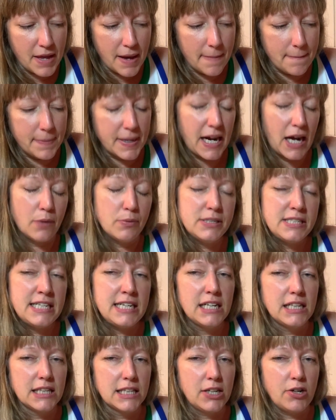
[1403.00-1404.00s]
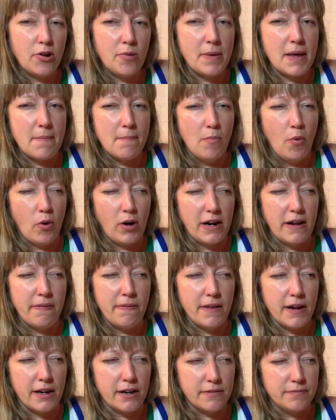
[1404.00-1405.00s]
But I would need a little bit more in
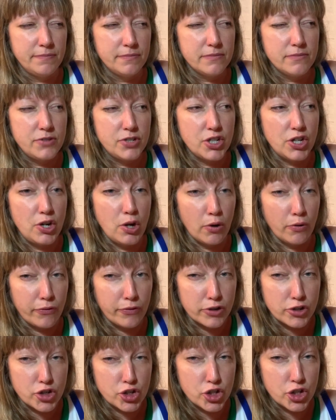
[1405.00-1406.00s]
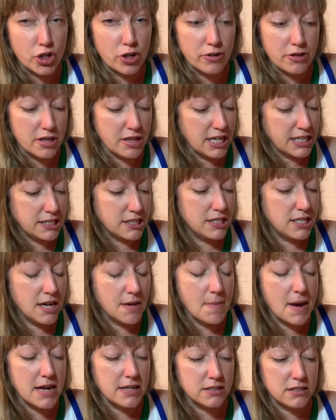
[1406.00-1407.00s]
there to know for sure that that's
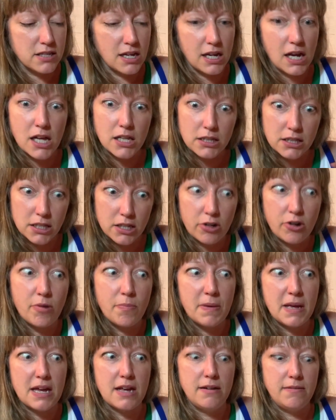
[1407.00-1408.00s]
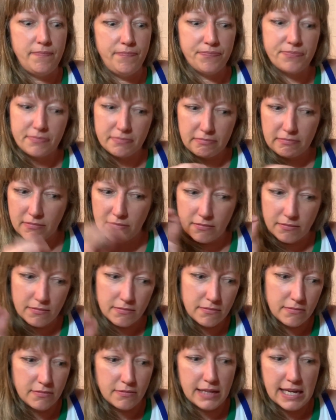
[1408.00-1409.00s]
DMS, like a little bit,
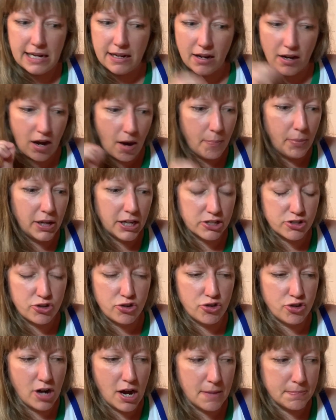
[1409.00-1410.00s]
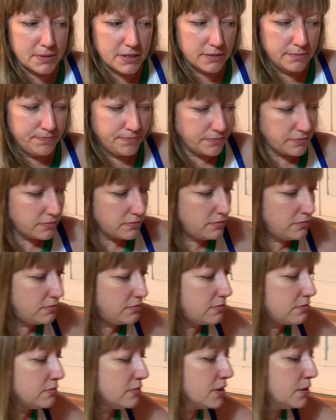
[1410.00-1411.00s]
like a couple extra drops.
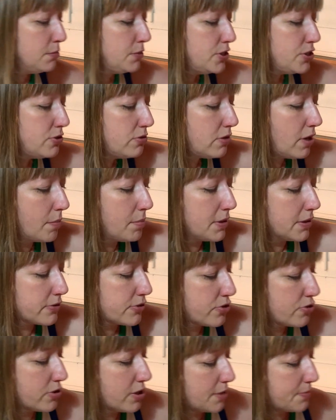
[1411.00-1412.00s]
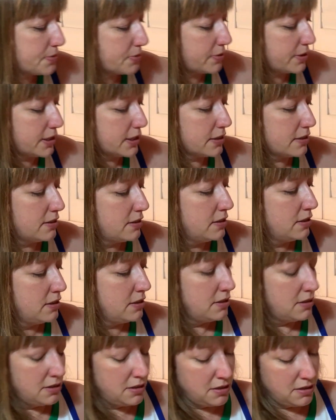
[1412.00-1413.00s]
I'm gonna do a couple extra drops, why not?
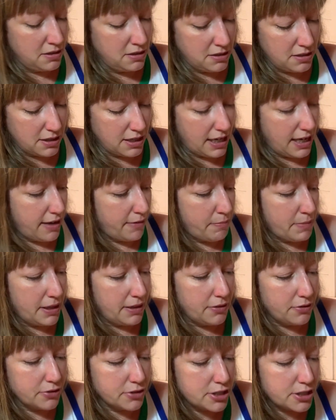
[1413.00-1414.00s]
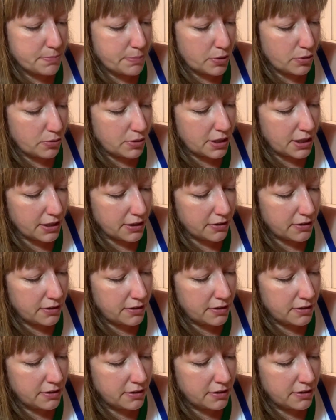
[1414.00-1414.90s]
I have my little spoon here.